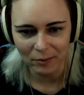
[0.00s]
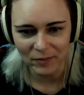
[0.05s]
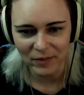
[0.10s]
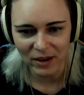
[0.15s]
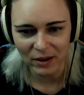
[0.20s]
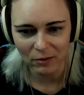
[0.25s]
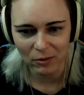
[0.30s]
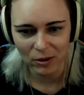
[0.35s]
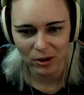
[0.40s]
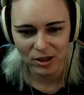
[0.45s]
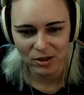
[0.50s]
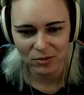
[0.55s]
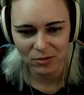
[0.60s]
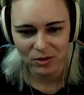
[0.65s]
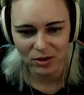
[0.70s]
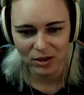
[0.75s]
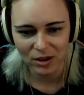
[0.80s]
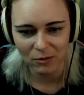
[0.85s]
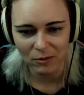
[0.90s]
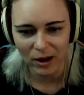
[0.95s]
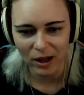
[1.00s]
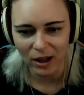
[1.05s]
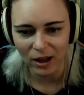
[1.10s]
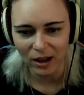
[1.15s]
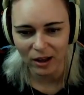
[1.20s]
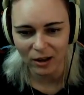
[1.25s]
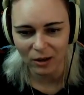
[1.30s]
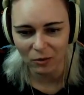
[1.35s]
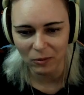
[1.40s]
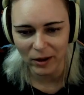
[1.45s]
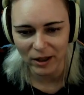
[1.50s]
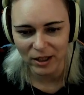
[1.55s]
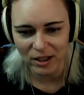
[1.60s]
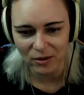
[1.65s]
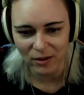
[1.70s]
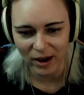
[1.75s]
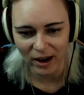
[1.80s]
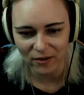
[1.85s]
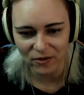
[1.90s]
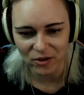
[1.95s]
It works really well when
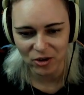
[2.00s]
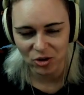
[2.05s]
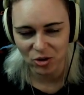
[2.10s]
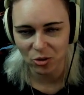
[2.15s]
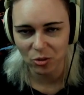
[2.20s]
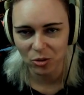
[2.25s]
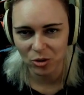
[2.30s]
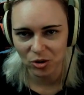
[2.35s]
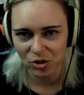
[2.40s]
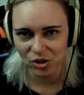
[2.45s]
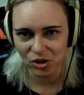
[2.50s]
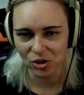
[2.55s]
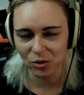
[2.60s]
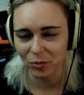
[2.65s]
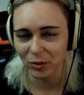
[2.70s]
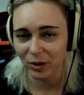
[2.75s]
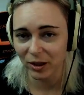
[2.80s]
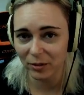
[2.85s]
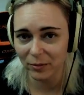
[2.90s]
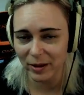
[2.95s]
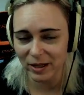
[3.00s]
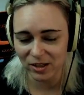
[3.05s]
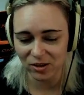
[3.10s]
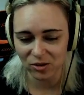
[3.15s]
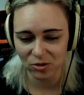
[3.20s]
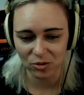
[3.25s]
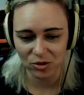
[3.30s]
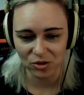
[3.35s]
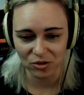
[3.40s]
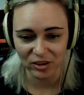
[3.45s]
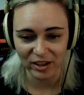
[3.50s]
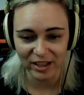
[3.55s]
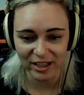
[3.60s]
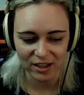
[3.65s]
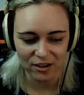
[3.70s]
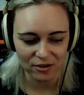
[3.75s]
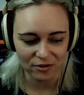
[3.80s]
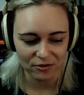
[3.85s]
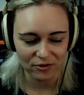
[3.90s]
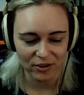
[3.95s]
you have your player base torch lit
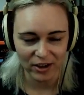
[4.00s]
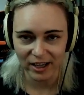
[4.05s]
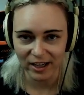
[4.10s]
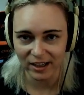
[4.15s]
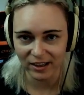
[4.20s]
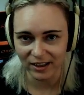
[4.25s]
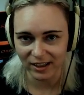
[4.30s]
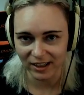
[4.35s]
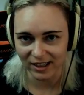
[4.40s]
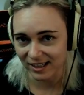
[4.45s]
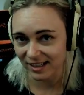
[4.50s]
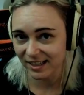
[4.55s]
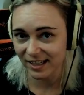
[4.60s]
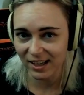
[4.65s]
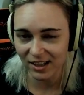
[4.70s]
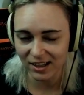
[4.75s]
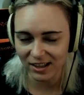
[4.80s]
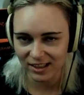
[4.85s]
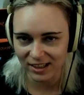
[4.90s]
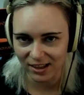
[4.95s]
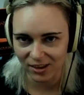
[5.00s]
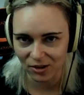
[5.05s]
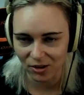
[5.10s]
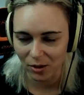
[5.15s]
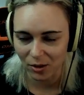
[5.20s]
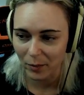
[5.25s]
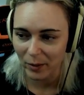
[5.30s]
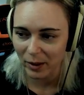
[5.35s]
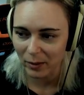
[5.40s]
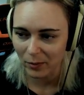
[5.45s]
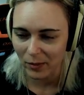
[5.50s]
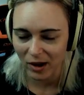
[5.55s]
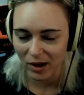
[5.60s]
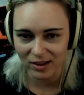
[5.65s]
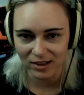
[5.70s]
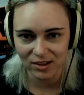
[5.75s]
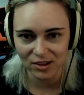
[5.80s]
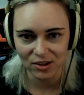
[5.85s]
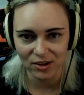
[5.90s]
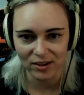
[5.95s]
and you're fighting like a skeleton or a big
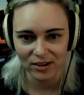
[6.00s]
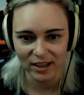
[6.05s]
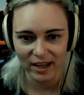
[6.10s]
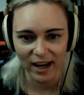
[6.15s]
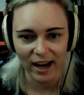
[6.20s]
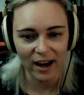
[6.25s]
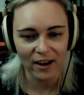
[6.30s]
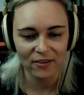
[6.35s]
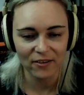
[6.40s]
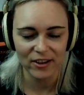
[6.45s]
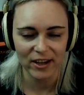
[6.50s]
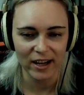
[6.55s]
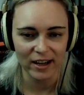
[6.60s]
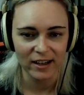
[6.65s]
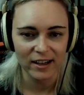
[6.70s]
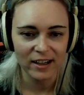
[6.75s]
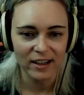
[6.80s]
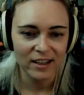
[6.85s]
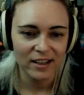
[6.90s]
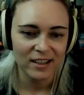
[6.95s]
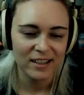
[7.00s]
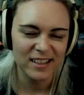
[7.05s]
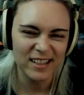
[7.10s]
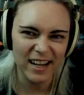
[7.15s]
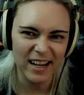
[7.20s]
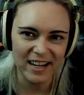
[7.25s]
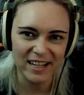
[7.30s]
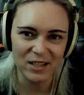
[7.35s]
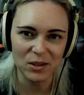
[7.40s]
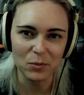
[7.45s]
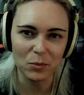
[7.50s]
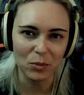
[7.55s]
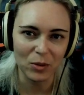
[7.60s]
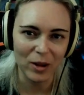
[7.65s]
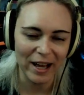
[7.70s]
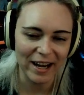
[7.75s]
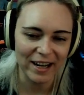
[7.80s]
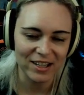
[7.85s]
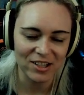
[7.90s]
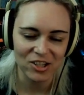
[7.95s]
monster and they have that nice
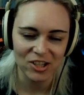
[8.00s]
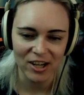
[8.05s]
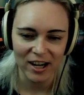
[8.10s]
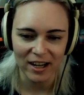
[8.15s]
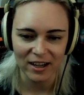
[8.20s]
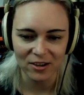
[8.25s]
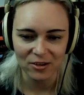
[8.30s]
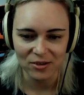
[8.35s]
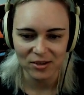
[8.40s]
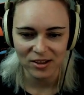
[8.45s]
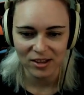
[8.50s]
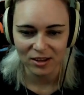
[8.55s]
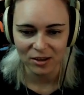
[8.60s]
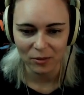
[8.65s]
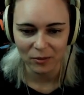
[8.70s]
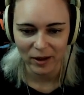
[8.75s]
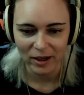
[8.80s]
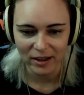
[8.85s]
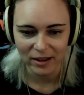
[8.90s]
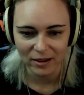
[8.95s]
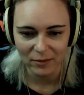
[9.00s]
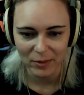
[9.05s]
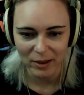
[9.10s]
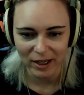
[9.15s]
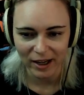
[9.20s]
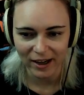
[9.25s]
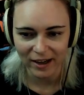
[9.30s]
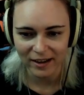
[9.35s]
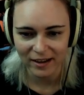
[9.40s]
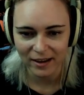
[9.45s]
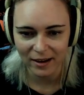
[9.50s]
black shadow silhouette behind